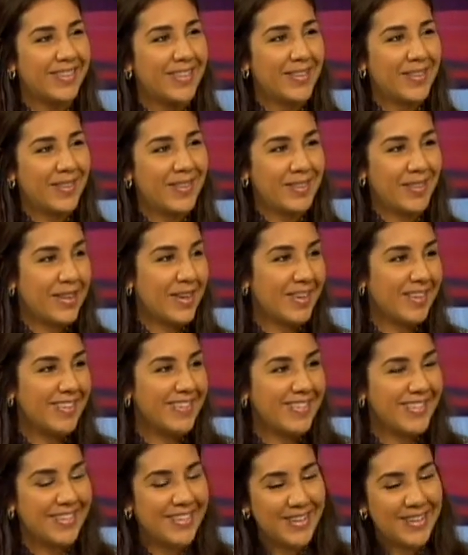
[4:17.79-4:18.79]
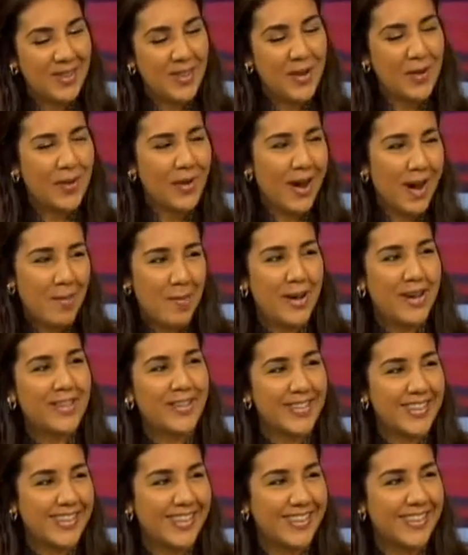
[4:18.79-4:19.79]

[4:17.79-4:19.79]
No? You know what carbohydrates are?